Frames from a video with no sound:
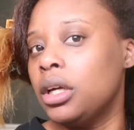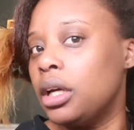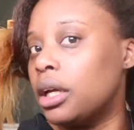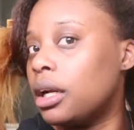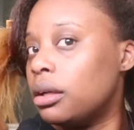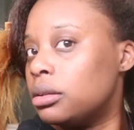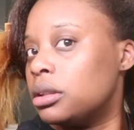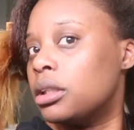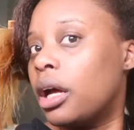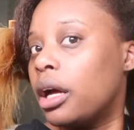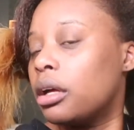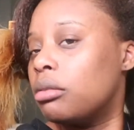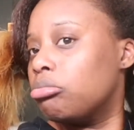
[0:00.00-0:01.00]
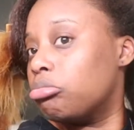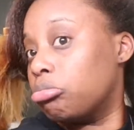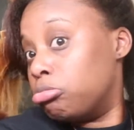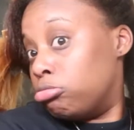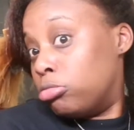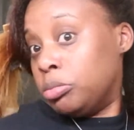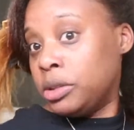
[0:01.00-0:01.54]
And I was like,
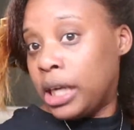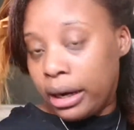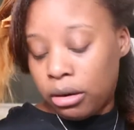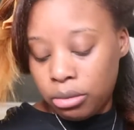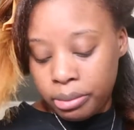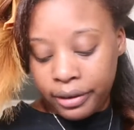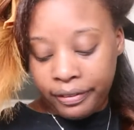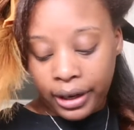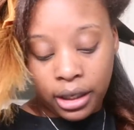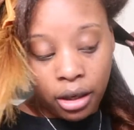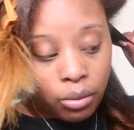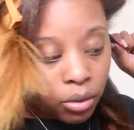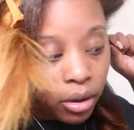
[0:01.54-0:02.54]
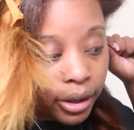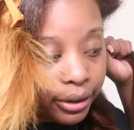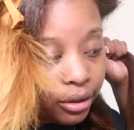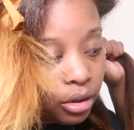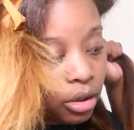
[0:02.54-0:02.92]
I'm down, but if I get one,